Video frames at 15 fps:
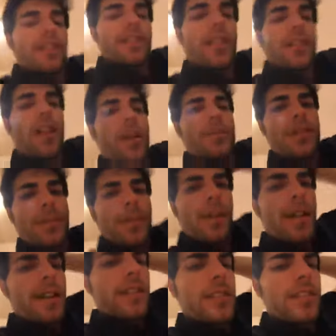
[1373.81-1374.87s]
I'm
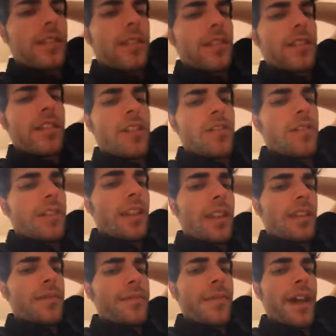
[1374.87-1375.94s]
surprised you
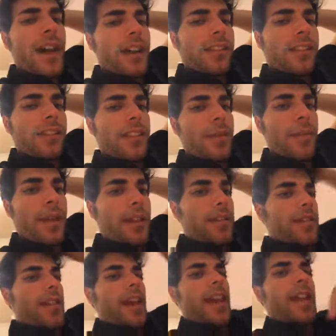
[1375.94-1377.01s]
need math to make
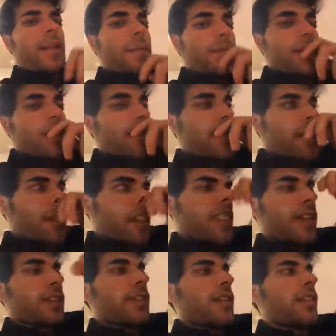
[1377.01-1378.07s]
games. I
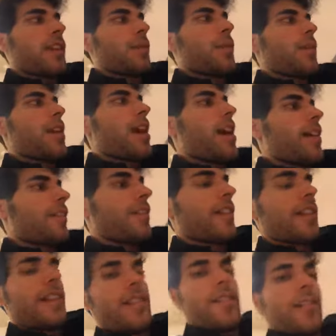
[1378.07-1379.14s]
thought that they would have like
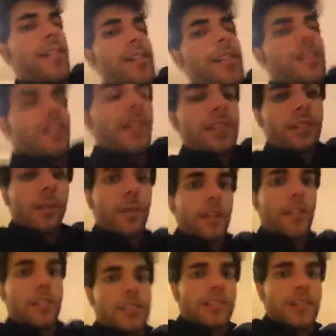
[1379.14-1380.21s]
someone
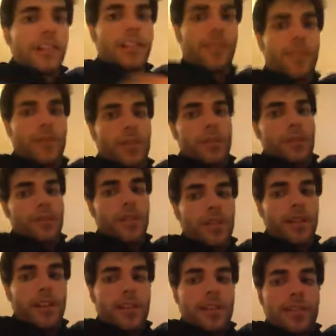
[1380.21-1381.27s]
else did it for you
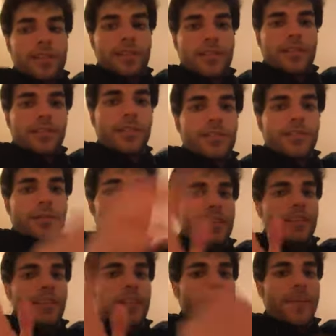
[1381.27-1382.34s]
already. Someone
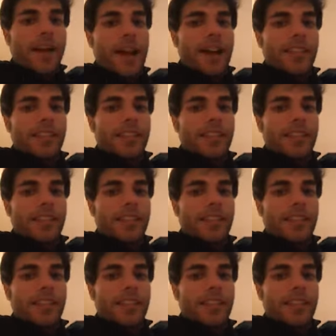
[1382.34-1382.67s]
did the math